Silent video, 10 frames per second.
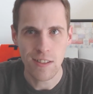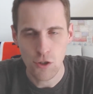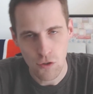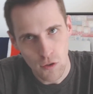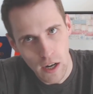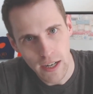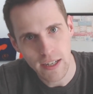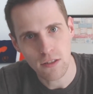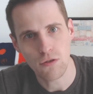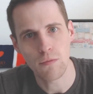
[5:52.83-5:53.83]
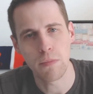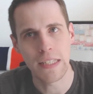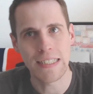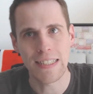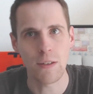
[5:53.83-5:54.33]
trying to
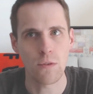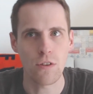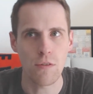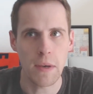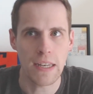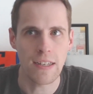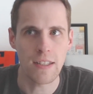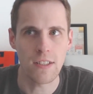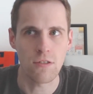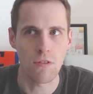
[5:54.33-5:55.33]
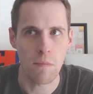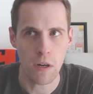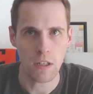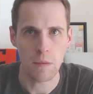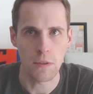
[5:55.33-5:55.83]
blend in with humanity, is
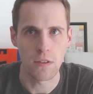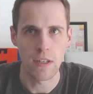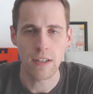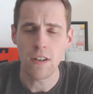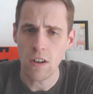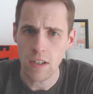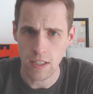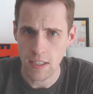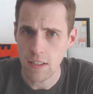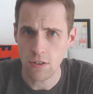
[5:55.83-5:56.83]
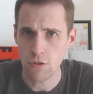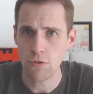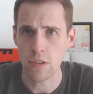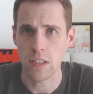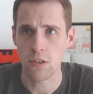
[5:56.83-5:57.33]
remarkable, and her arc is
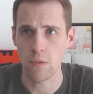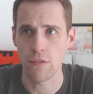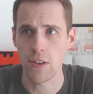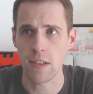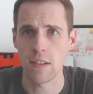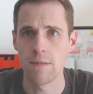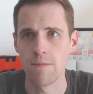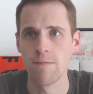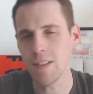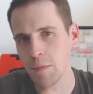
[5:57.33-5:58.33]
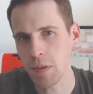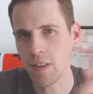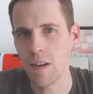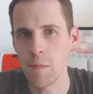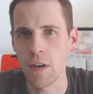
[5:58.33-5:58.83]
truly terrific. I'll admit
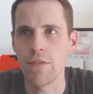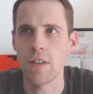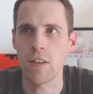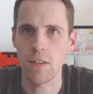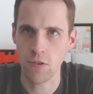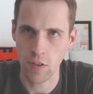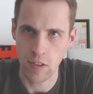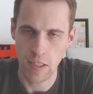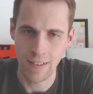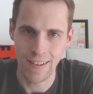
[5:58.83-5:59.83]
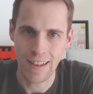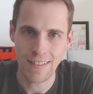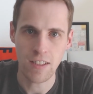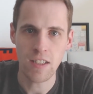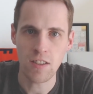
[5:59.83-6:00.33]
that I'm often contrarian, and I
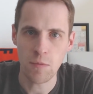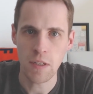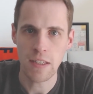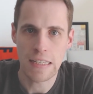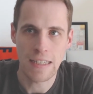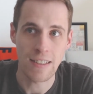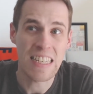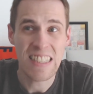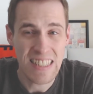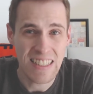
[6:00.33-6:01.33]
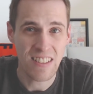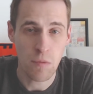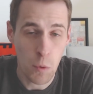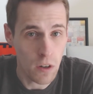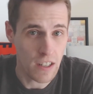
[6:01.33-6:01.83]
tend to be the antithesis
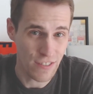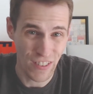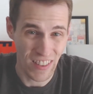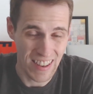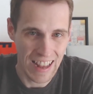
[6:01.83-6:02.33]
more often than